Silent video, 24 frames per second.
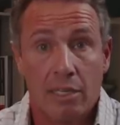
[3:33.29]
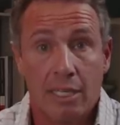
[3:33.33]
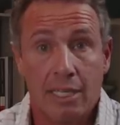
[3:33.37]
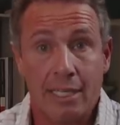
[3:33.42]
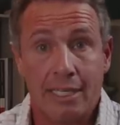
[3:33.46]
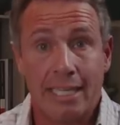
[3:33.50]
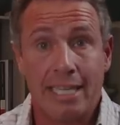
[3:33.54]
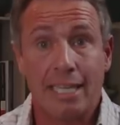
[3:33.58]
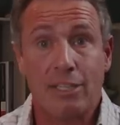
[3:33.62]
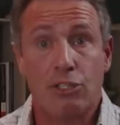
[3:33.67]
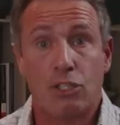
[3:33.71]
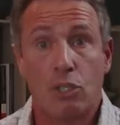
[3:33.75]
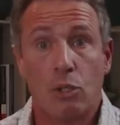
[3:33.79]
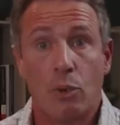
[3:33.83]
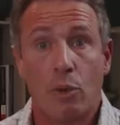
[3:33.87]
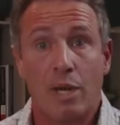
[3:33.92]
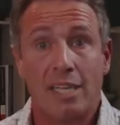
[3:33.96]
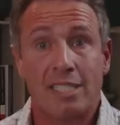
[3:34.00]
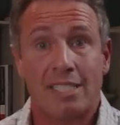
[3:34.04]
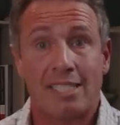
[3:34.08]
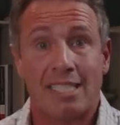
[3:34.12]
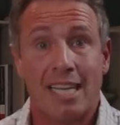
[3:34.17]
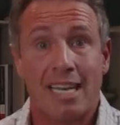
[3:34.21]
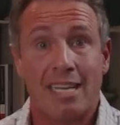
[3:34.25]
Indeed's
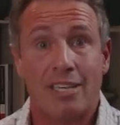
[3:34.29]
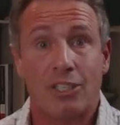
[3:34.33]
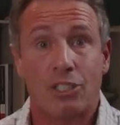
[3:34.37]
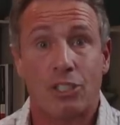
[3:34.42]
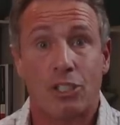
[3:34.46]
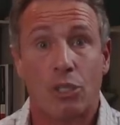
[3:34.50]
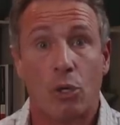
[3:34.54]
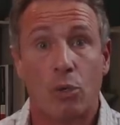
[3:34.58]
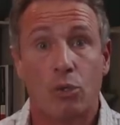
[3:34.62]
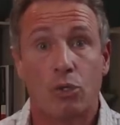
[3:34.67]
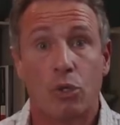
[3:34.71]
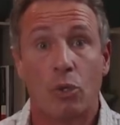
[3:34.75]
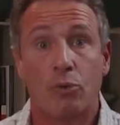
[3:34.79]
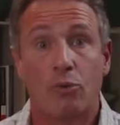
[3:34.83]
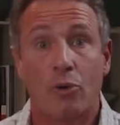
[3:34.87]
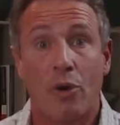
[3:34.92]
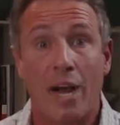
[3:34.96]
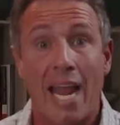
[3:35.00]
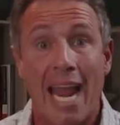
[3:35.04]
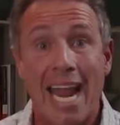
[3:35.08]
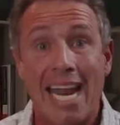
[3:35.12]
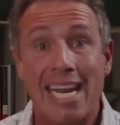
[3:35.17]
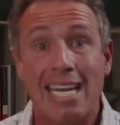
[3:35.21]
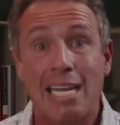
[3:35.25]
U.S. data shows
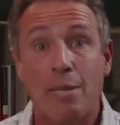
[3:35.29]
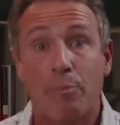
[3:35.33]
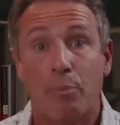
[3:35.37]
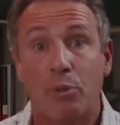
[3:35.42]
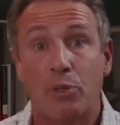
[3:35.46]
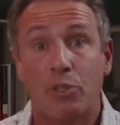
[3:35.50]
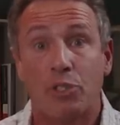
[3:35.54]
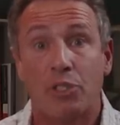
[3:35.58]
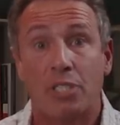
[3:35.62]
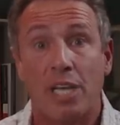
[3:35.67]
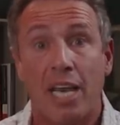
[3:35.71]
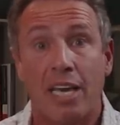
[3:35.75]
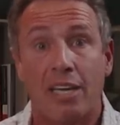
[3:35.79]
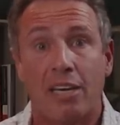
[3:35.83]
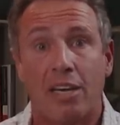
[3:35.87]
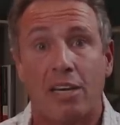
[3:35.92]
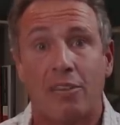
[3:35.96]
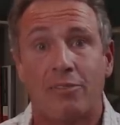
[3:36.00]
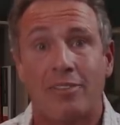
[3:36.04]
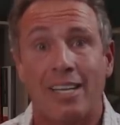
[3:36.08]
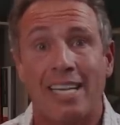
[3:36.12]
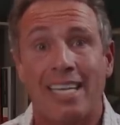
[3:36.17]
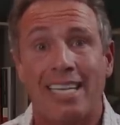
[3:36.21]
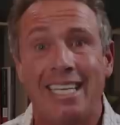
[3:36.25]
over 80%
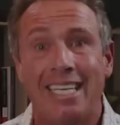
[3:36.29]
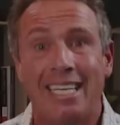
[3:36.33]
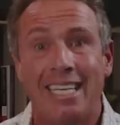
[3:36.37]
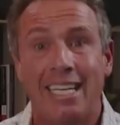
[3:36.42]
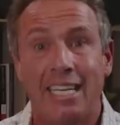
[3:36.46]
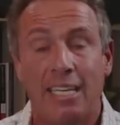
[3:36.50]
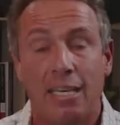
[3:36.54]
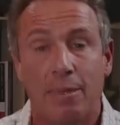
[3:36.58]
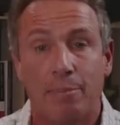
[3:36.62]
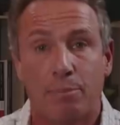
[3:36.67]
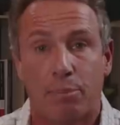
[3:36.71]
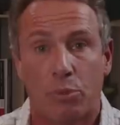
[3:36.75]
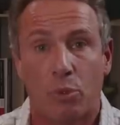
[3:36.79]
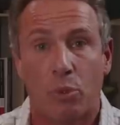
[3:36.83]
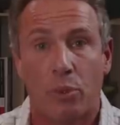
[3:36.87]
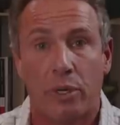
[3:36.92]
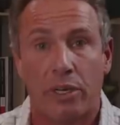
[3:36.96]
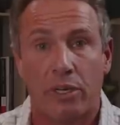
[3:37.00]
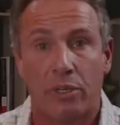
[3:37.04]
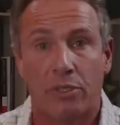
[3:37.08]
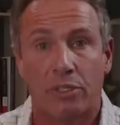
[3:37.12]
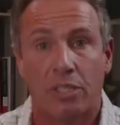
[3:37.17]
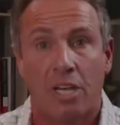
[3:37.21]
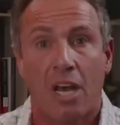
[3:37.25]
of Indeed
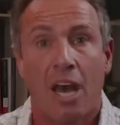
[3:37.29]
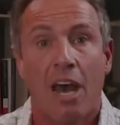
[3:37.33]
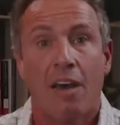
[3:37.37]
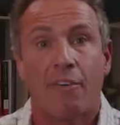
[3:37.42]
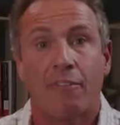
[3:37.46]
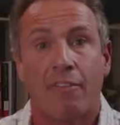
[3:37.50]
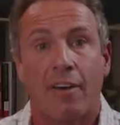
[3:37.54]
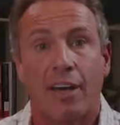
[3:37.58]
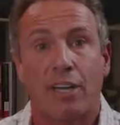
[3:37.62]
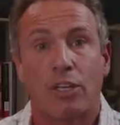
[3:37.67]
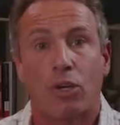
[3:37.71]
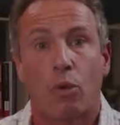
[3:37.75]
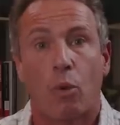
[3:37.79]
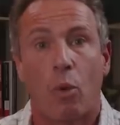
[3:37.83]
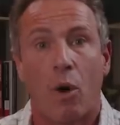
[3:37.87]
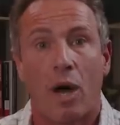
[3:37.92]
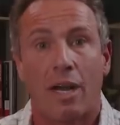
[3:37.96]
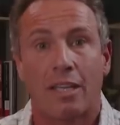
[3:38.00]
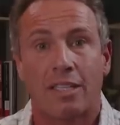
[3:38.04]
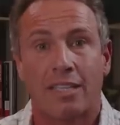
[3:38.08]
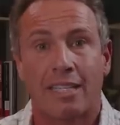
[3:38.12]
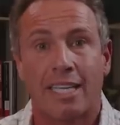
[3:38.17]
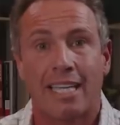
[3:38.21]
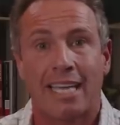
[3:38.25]
employers find
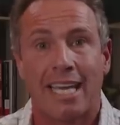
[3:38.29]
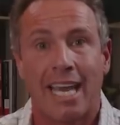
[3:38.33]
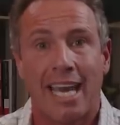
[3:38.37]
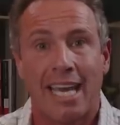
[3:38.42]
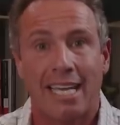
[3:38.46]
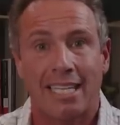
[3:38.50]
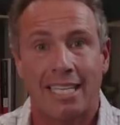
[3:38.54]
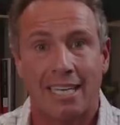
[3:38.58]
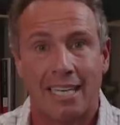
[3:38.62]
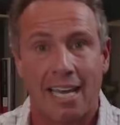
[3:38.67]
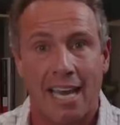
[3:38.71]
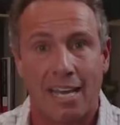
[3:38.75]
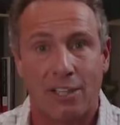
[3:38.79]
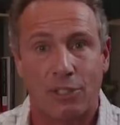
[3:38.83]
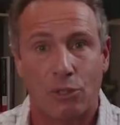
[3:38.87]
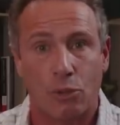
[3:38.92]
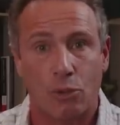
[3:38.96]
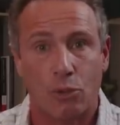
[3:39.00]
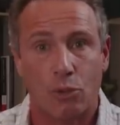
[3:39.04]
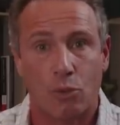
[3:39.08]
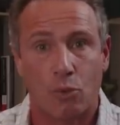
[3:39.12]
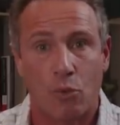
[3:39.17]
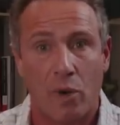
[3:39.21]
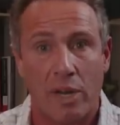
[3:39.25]
quality candidates
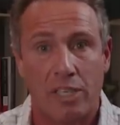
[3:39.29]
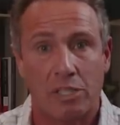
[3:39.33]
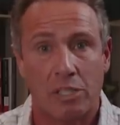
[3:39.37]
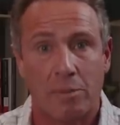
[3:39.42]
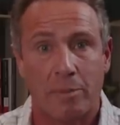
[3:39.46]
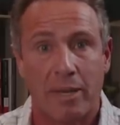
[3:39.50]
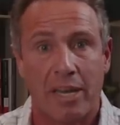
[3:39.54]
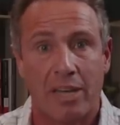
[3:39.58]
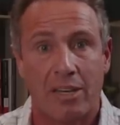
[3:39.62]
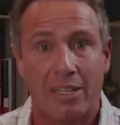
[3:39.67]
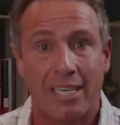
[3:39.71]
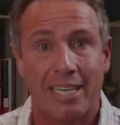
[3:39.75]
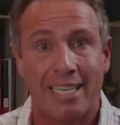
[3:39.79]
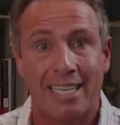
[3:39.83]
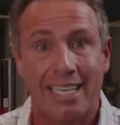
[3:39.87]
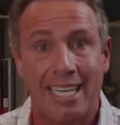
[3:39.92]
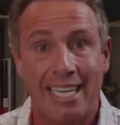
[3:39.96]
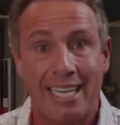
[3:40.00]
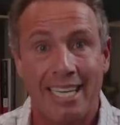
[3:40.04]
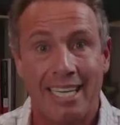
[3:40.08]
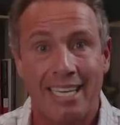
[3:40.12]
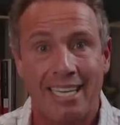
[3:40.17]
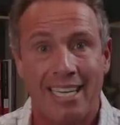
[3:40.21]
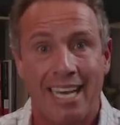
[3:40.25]
whose resume on
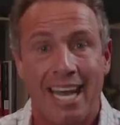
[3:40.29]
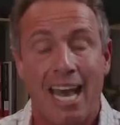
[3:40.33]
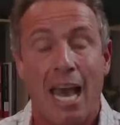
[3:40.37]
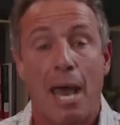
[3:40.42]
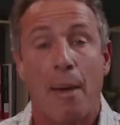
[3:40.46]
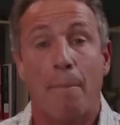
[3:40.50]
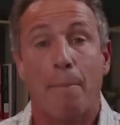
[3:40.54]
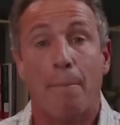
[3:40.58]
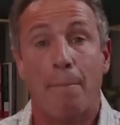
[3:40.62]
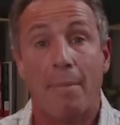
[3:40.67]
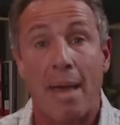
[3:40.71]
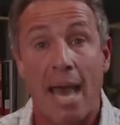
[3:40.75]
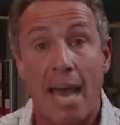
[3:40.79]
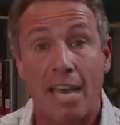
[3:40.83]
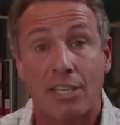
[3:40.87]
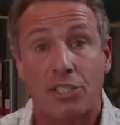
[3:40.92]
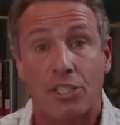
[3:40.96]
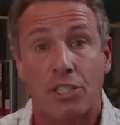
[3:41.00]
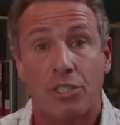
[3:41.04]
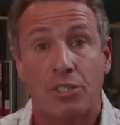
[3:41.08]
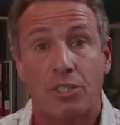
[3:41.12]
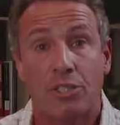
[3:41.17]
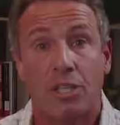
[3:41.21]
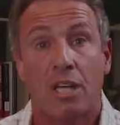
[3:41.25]
Indeed
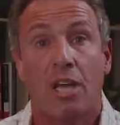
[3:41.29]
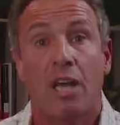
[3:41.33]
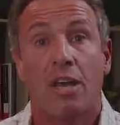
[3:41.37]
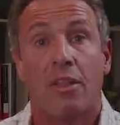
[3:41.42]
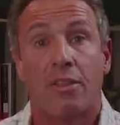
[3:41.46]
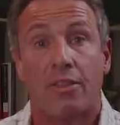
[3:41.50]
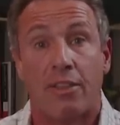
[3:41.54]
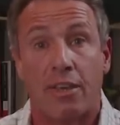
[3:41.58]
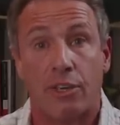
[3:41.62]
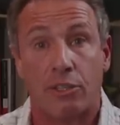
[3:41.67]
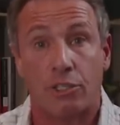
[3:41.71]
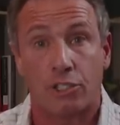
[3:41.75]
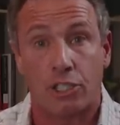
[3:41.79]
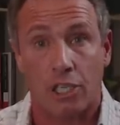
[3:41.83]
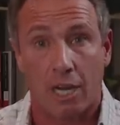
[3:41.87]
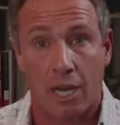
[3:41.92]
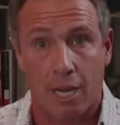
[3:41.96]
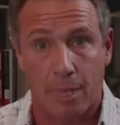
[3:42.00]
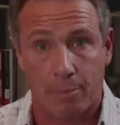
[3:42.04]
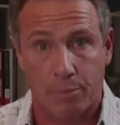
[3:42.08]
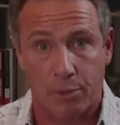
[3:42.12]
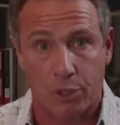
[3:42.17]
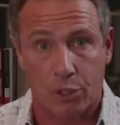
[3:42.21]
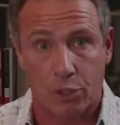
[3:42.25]
matches their
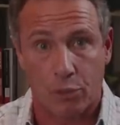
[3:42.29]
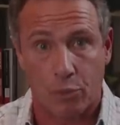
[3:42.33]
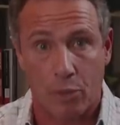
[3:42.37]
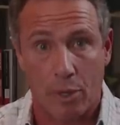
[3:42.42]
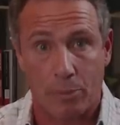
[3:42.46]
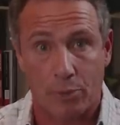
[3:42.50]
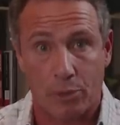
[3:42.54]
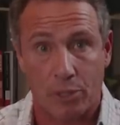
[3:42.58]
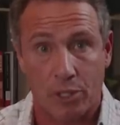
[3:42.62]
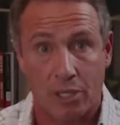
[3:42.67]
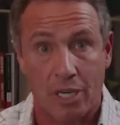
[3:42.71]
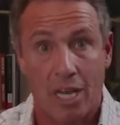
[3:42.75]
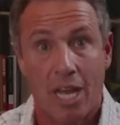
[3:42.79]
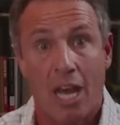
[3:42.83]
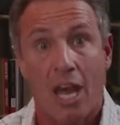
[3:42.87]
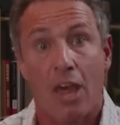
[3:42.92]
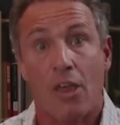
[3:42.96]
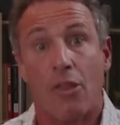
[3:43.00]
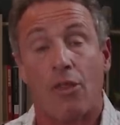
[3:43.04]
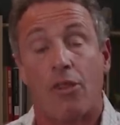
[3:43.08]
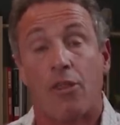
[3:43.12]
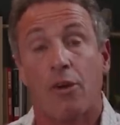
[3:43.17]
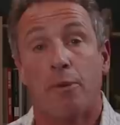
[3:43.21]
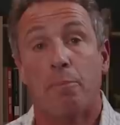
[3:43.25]
job description
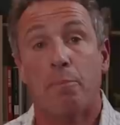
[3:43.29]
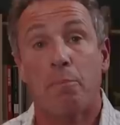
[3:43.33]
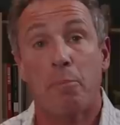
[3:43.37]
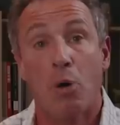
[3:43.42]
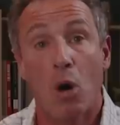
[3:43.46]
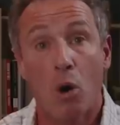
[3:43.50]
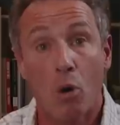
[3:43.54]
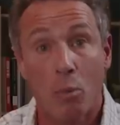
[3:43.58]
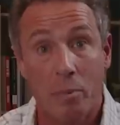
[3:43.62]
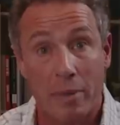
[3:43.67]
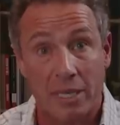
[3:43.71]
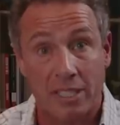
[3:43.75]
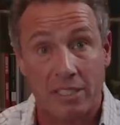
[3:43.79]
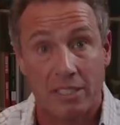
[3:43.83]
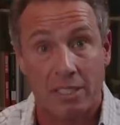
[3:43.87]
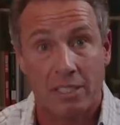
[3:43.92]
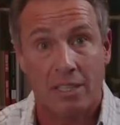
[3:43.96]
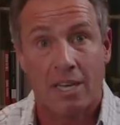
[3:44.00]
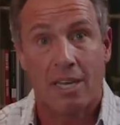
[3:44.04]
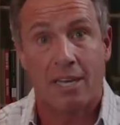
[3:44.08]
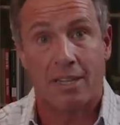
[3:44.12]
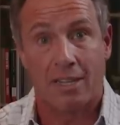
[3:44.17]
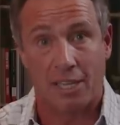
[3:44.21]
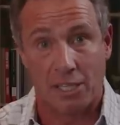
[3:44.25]
the moment
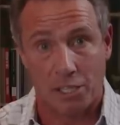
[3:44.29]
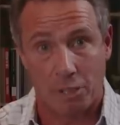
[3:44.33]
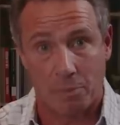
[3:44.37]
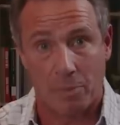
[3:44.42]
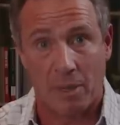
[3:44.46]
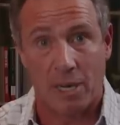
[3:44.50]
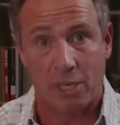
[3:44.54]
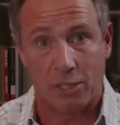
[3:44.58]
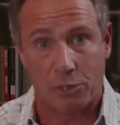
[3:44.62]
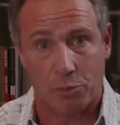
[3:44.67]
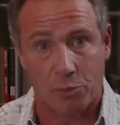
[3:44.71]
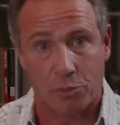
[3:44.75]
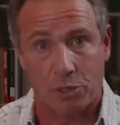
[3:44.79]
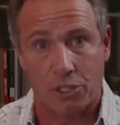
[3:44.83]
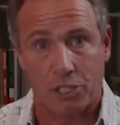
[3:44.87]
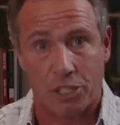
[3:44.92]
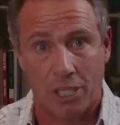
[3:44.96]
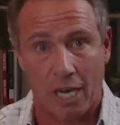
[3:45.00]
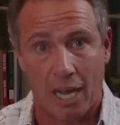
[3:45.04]
they sponsor a